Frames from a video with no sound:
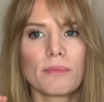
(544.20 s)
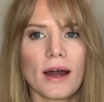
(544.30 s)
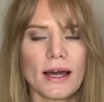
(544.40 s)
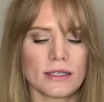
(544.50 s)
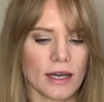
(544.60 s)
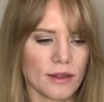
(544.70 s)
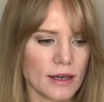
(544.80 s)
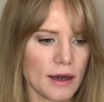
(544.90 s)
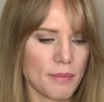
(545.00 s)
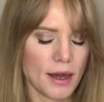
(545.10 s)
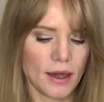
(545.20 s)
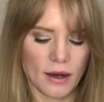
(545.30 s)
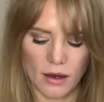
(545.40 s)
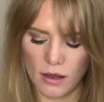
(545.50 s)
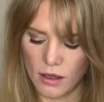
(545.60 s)
price. I think I
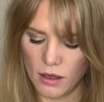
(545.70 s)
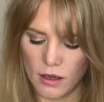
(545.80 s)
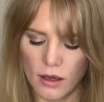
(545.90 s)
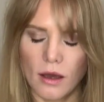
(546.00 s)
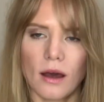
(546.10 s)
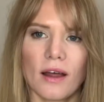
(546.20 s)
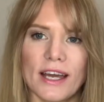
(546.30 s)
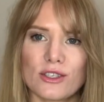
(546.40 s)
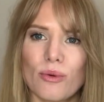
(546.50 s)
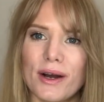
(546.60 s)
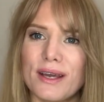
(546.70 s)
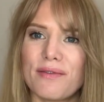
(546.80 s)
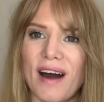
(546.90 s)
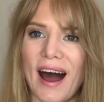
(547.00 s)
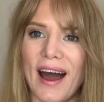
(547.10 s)
paid like
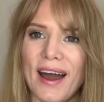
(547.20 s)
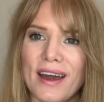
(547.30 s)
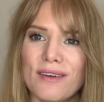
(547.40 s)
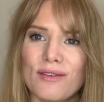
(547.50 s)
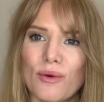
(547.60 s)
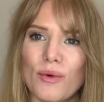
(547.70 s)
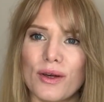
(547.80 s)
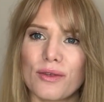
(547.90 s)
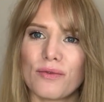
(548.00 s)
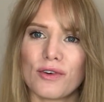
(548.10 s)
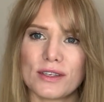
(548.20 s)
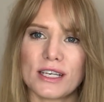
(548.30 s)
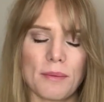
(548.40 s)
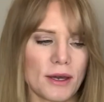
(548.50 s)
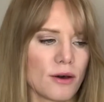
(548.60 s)
$25 for the
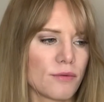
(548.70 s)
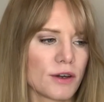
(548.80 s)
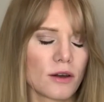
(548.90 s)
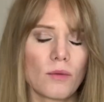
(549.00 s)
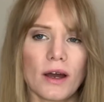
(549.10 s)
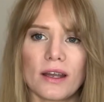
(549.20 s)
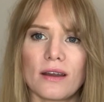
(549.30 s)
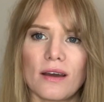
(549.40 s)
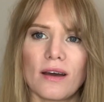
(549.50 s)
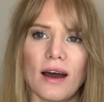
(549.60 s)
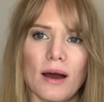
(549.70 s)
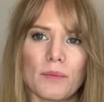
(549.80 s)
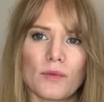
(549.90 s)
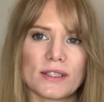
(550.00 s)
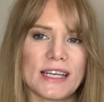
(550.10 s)
Tommy Hilfiger one
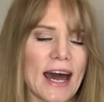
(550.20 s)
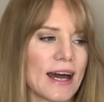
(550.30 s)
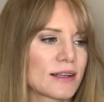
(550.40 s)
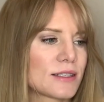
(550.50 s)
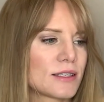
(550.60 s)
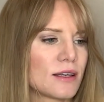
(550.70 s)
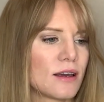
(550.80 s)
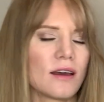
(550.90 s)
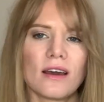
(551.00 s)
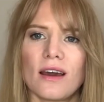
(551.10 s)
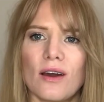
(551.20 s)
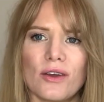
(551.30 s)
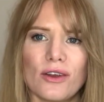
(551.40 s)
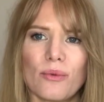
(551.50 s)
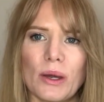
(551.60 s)
with tax.
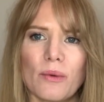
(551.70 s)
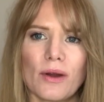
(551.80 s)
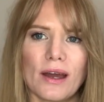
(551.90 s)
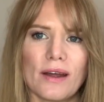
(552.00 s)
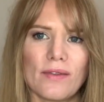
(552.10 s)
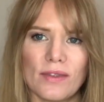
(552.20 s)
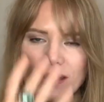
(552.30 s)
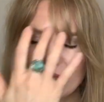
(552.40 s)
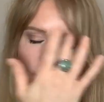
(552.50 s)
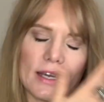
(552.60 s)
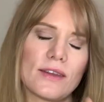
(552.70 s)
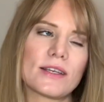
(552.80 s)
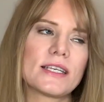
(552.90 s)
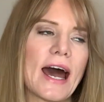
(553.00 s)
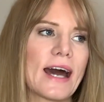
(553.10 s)
You know, we were in the city, and the
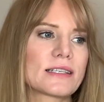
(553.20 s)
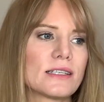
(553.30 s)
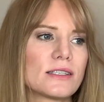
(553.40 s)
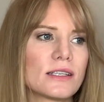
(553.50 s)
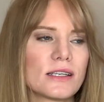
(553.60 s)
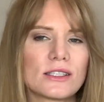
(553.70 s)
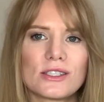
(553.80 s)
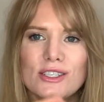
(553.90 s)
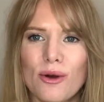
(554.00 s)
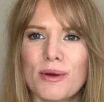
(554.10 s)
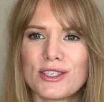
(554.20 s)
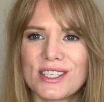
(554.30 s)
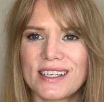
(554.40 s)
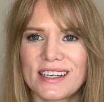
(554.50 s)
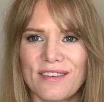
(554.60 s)
tax is so much
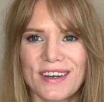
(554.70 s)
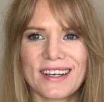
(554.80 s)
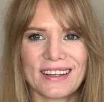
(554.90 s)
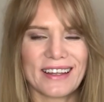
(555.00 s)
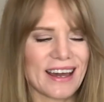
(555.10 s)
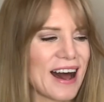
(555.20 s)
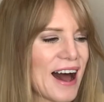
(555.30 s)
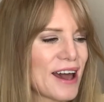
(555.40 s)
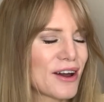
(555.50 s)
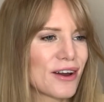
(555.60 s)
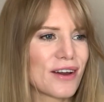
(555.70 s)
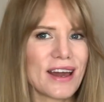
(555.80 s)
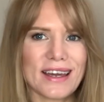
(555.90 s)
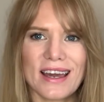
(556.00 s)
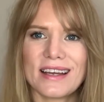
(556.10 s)
significantly higher
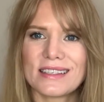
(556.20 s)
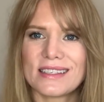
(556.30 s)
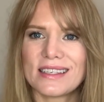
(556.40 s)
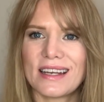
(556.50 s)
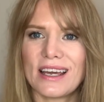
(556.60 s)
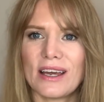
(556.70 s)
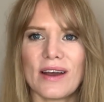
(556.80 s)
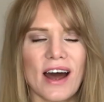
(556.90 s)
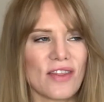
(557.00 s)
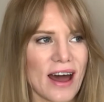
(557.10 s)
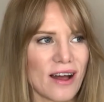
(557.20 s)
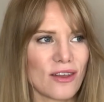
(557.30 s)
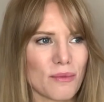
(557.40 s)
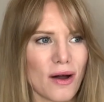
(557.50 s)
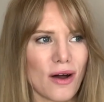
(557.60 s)
in Kansas City at the
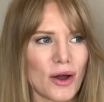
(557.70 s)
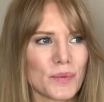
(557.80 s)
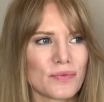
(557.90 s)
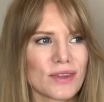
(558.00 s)
outlet mall